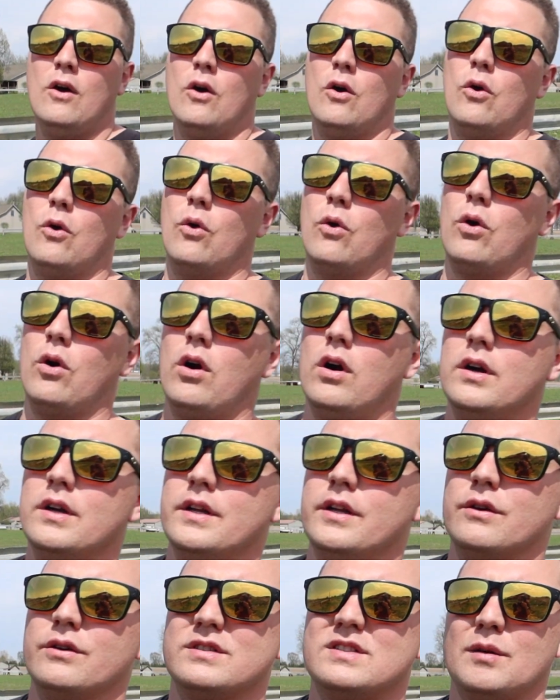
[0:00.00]
or
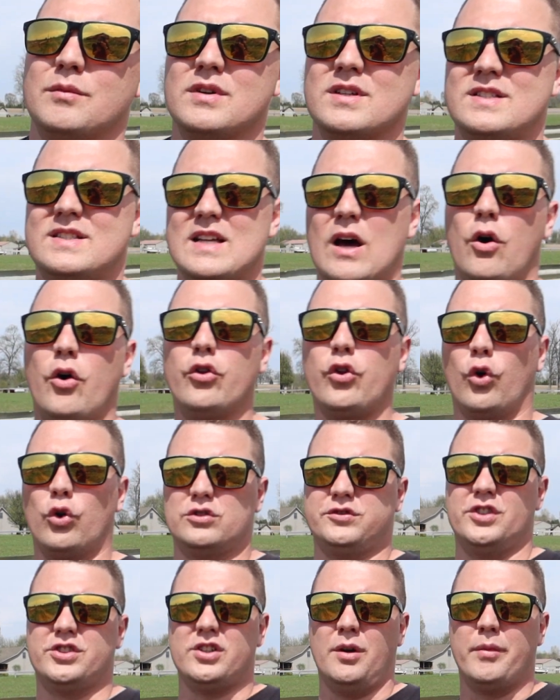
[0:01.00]
someone's selling the horse
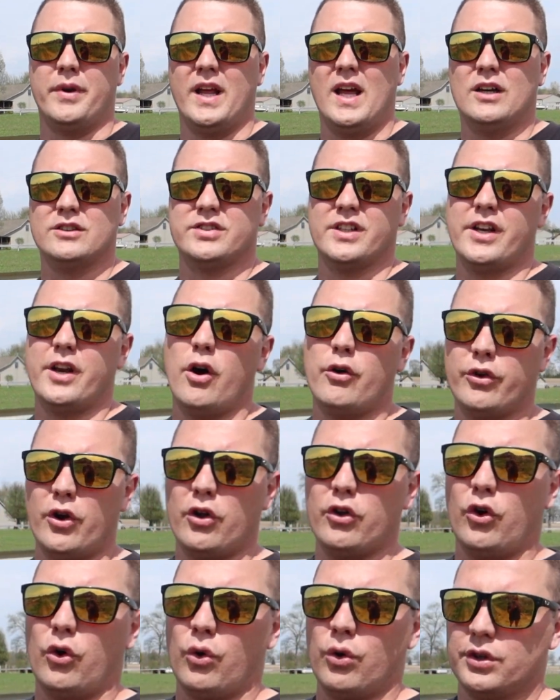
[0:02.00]
for somebody else and they don't know
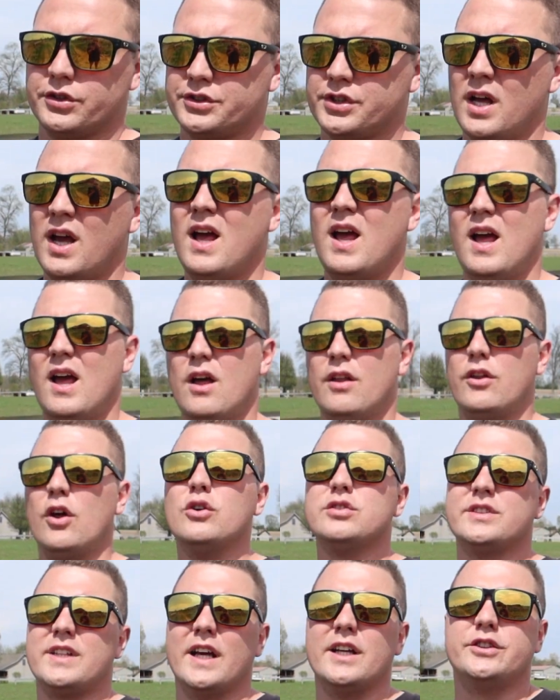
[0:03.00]
the horse.
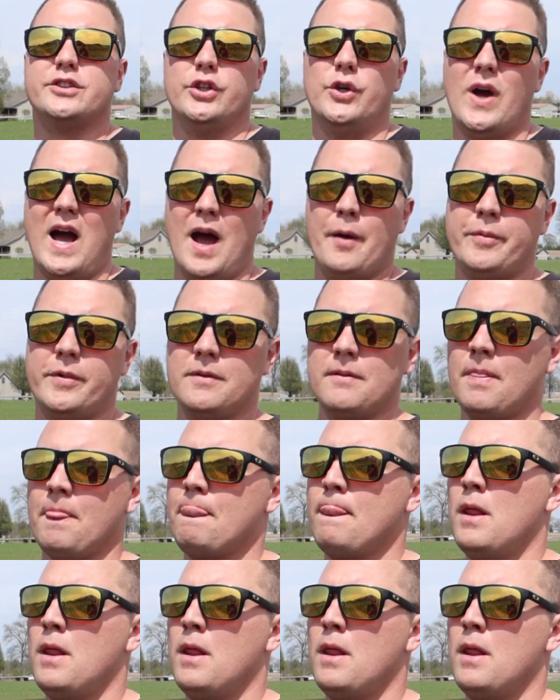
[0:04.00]
Those things do happen,